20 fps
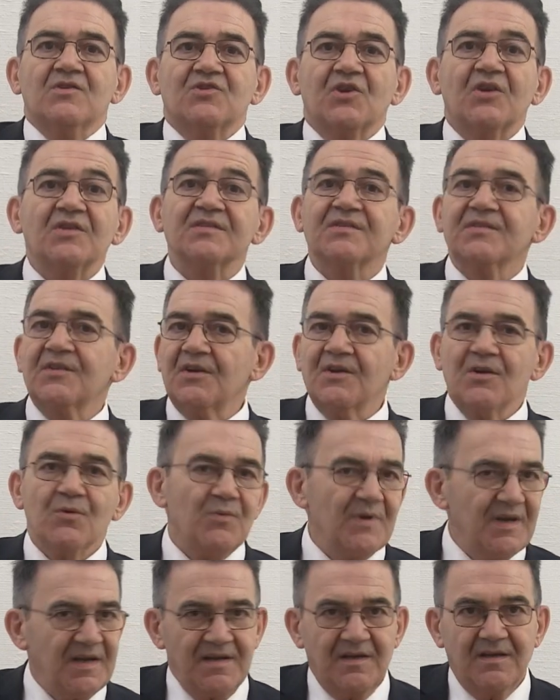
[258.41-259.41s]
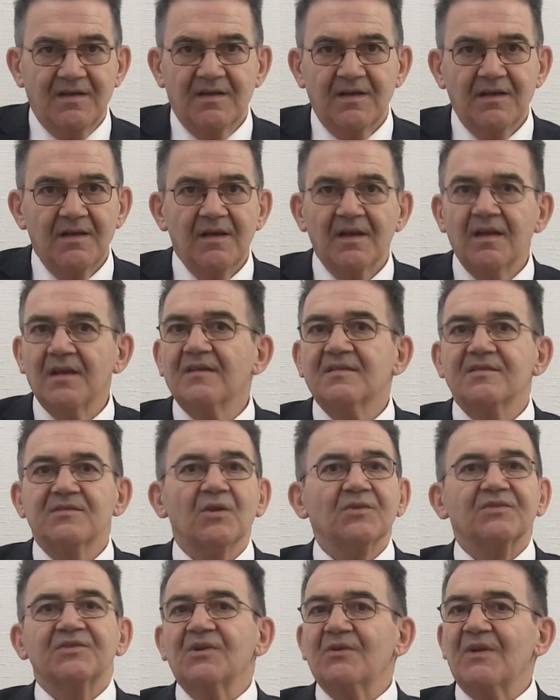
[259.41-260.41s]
just run away. It's not